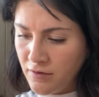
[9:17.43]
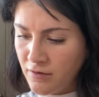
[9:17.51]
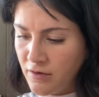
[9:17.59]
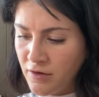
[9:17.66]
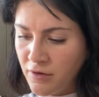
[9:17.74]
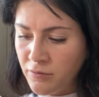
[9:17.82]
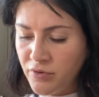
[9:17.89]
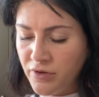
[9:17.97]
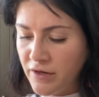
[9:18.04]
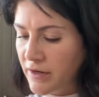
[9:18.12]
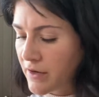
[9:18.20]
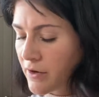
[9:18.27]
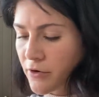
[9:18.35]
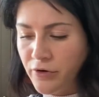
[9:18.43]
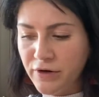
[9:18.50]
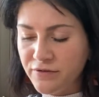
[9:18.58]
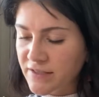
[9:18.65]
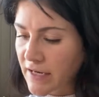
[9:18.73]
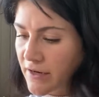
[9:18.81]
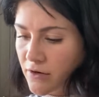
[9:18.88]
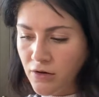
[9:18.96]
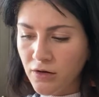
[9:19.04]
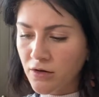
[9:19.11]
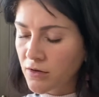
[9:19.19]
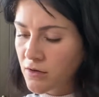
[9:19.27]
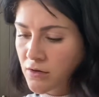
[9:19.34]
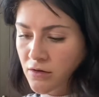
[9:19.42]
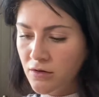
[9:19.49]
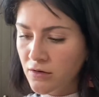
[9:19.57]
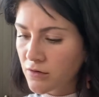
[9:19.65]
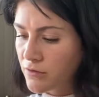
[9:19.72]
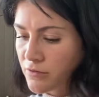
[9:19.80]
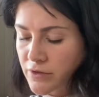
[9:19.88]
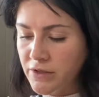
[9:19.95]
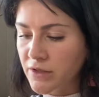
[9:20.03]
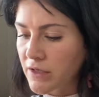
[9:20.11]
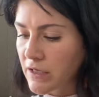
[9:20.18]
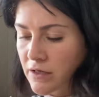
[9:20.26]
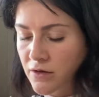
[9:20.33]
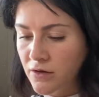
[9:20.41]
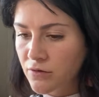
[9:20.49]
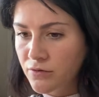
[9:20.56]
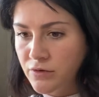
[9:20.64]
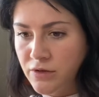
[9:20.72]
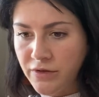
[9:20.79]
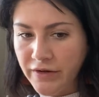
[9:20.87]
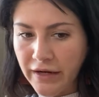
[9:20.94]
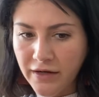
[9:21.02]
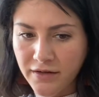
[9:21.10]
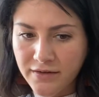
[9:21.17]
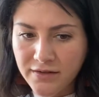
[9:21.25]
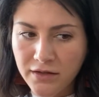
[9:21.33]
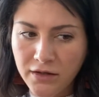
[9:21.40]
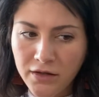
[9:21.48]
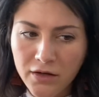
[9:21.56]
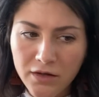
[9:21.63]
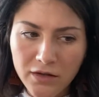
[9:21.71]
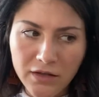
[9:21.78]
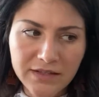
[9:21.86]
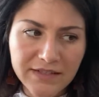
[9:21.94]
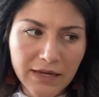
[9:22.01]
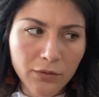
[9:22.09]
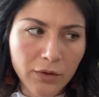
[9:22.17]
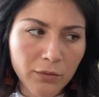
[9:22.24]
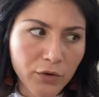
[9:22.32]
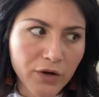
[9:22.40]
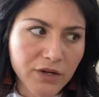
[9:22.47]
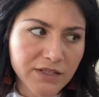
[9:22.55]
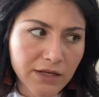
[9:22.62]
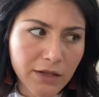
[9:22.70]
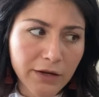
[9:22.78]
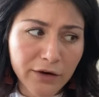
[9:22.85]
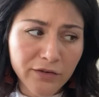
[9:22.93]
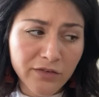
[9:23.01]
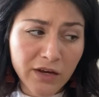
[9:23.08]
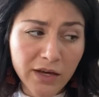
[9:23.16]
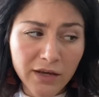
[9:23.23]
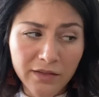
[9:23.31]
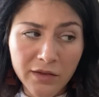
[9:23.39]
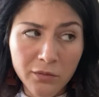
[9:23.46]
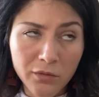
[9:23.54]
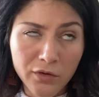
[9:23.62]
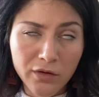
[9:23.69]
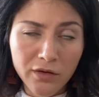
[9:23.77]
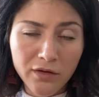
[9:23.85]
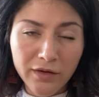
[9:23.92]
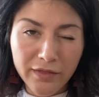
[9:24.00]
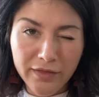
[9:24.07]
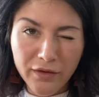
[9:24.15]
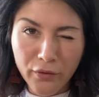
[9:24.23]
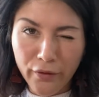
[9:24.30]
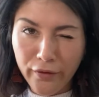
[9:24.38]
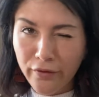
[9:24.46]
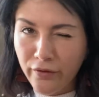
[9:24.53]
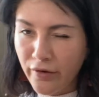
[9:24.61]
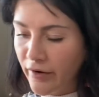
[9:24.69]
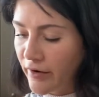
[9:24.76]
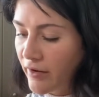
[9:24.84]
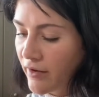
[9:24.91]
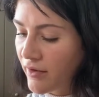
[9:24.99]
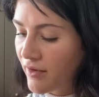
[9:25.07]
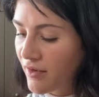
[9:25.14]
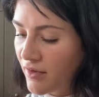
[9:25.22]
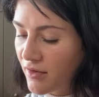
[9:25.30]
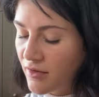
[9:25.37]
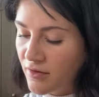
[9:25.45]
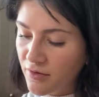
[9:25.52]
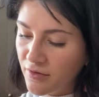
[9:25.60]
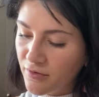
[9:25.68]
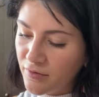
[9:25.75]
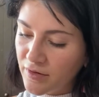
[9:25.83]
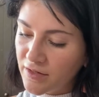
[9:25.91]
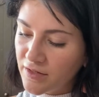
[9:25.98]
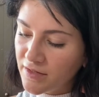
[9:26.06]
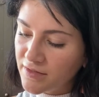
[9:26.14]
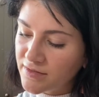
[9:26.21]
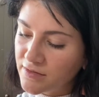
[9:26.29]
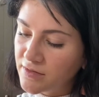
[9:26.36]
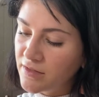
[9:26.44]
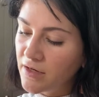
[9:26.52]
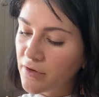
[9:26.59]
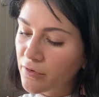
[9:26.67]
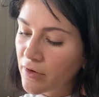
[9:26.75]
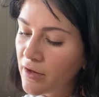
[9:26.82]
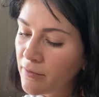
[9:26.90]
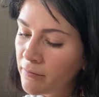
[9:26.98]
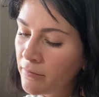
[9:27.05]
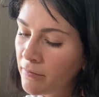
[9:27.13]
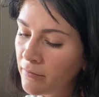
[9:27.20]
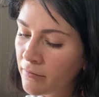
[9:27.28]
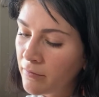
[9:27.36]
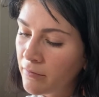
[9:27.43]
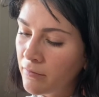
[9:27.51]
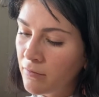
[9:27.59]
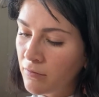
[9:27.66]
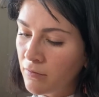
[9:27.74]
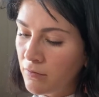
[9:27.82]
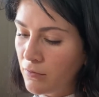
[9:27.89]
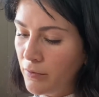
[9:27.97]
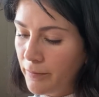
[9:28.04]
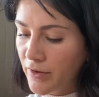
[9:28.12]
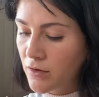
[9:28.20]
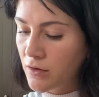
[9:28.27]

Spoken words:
Completing a grief cycle. Really, really nice. Let's get one more to clarify, and then we'll get the Oracle card. What is the outcome? Whoop.